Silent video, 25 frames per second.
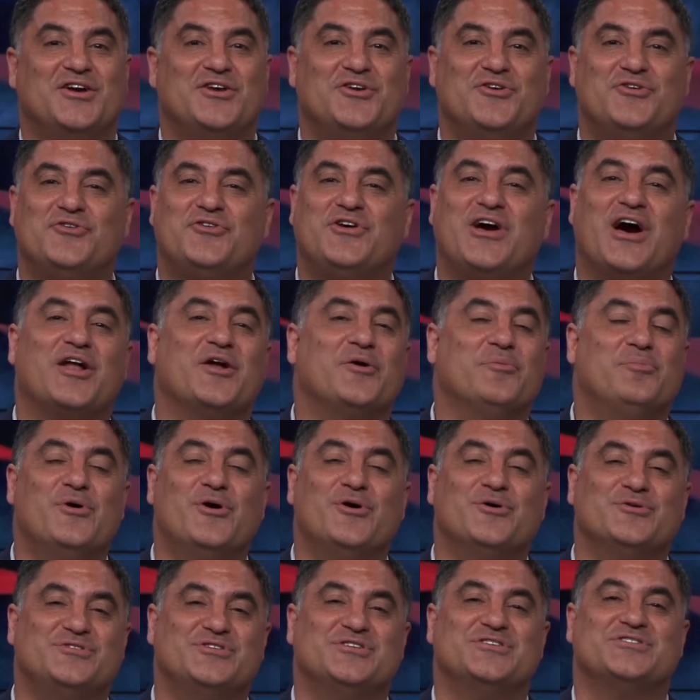You've got
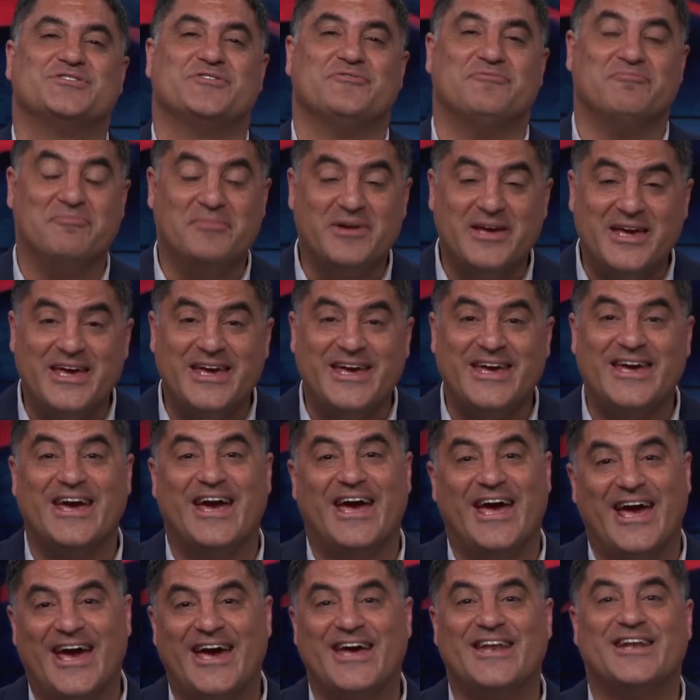emojis of
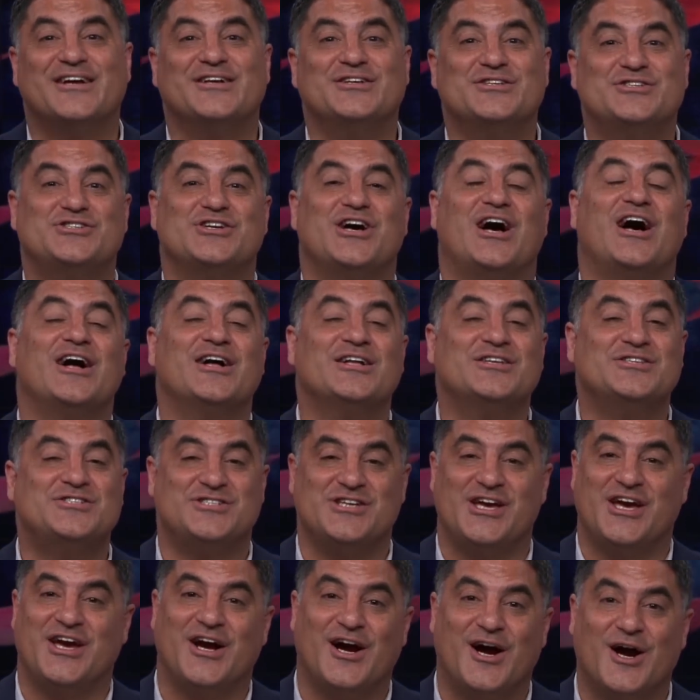me, Anna, John,
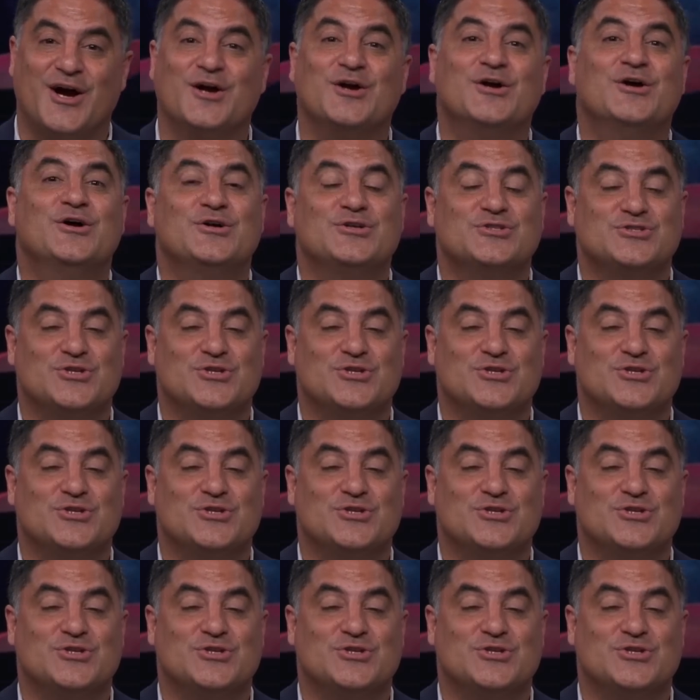J R.